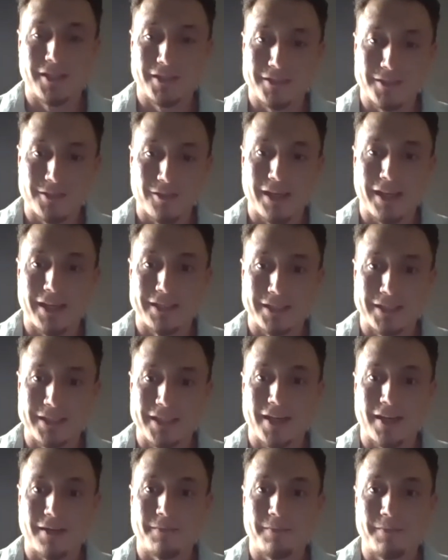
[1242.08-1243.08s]
they could
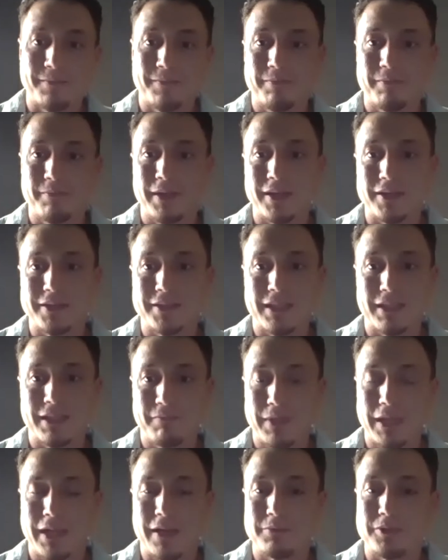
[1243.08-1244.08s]
stick them, because they'd
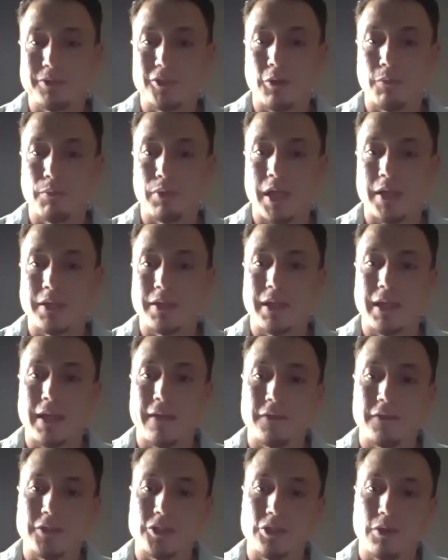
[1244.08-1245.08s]
become so blunted
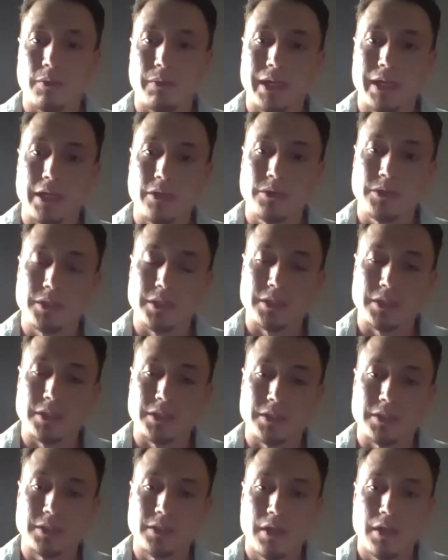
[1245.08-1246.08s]
after so many
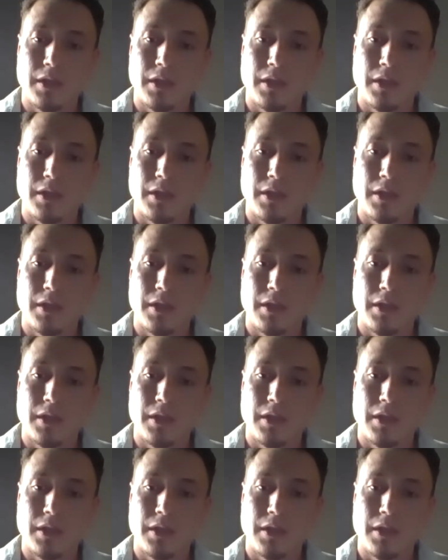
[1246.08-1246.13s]
uses,